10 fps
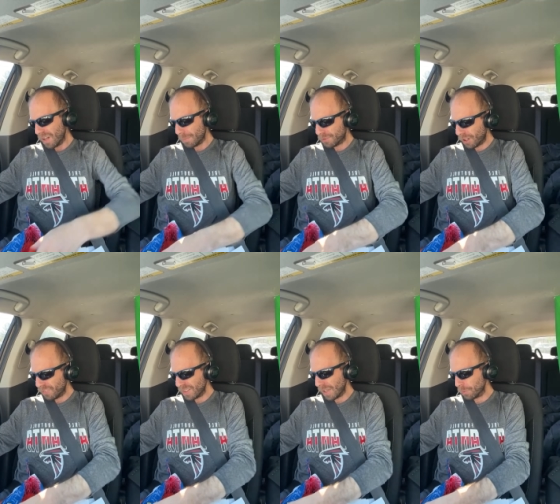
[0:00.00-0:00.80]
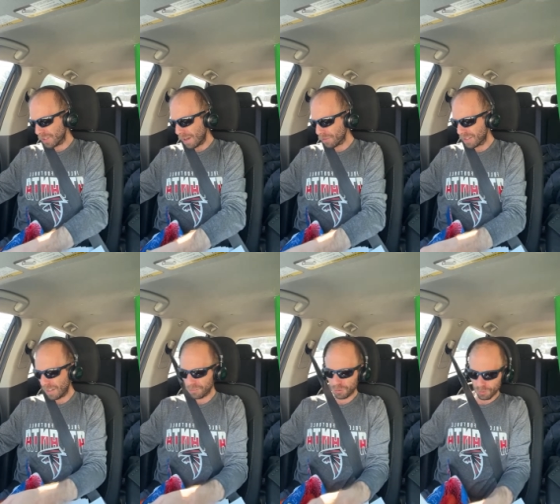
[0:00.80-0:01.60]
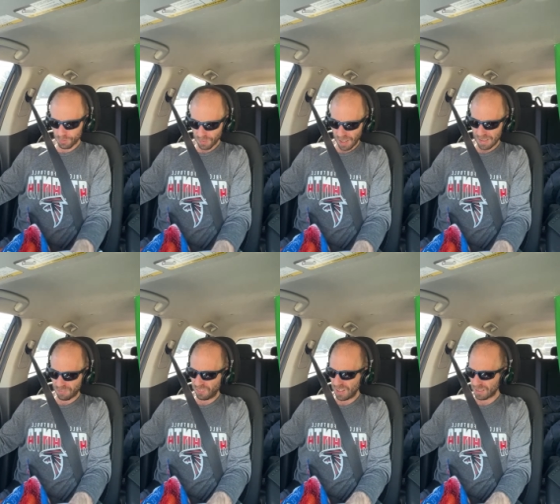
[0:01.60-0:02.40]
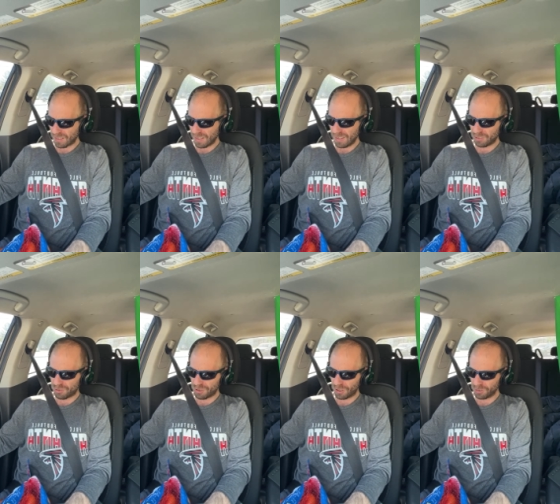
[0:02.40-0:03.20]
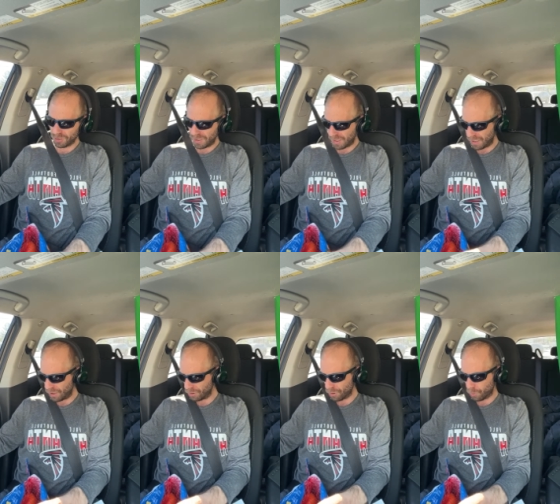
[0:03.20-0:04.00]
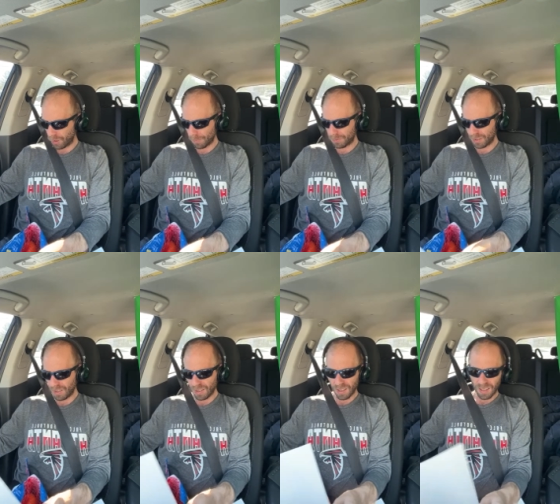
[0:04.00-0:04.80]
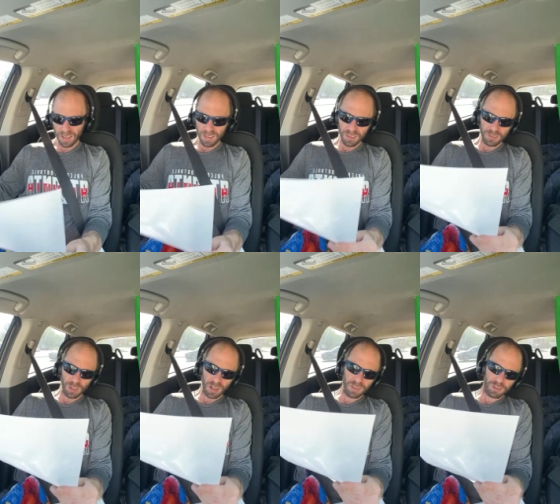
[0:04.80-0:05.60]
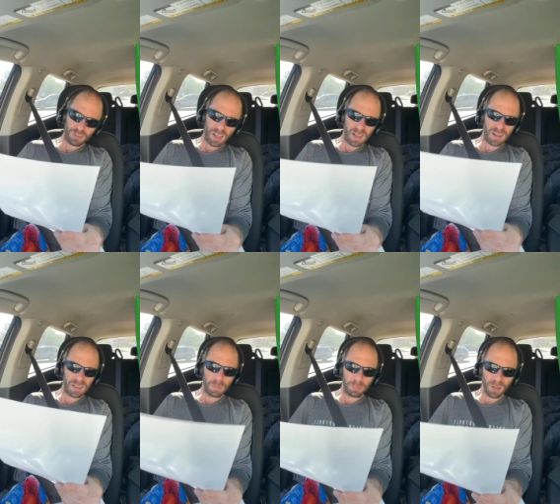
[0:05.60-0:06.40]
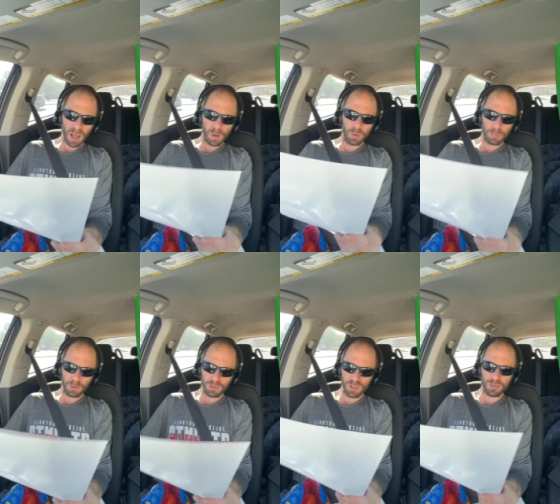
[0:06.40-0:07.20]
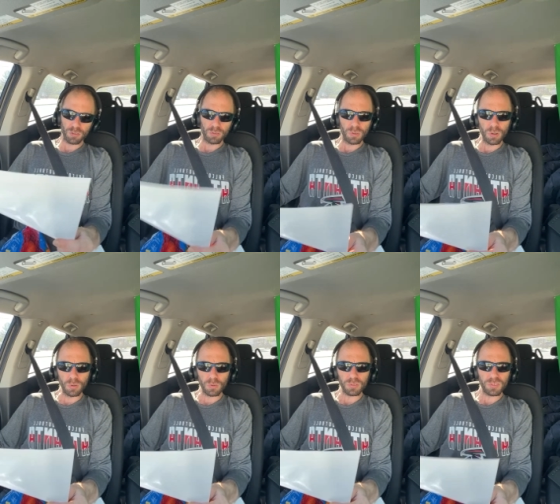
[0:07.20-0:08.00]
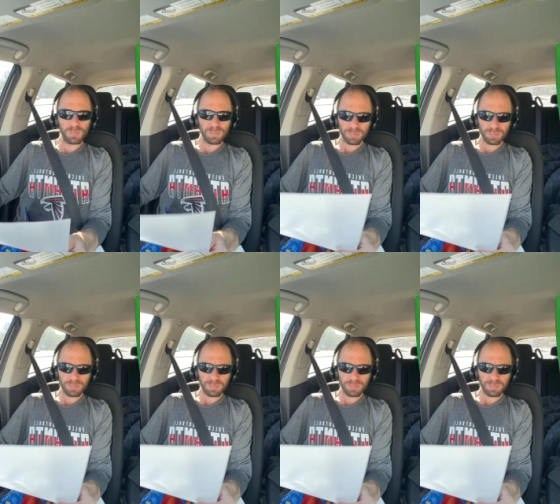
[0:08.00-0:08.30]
observing that without counsel, a defendant is generally ill-equipped to understand and comply with procedural rules.